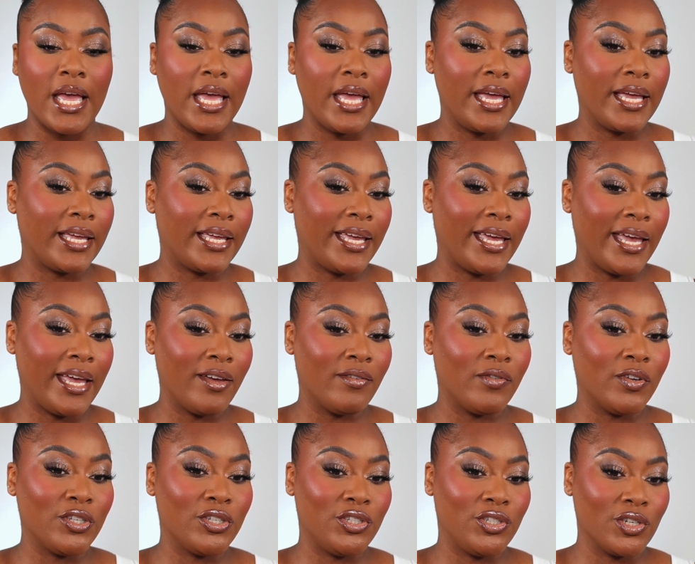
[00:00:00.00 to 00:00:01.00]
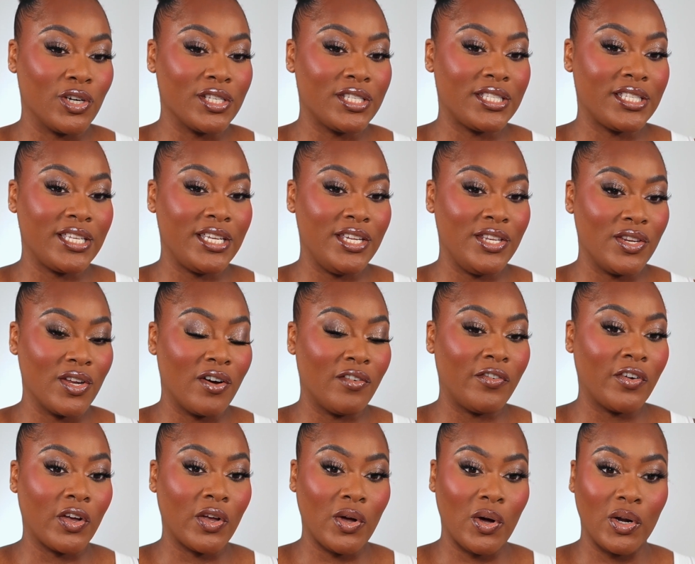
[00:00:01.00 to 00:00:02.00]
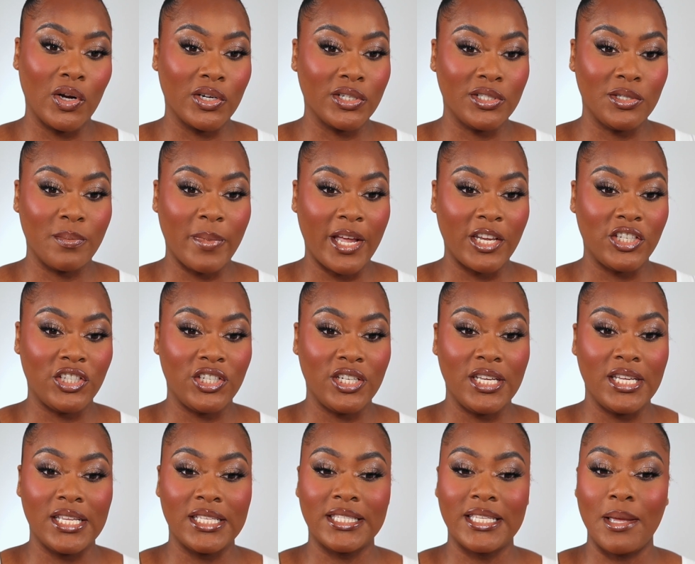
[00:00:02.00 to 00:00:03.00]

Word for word: It gave just enough color to my cheeks.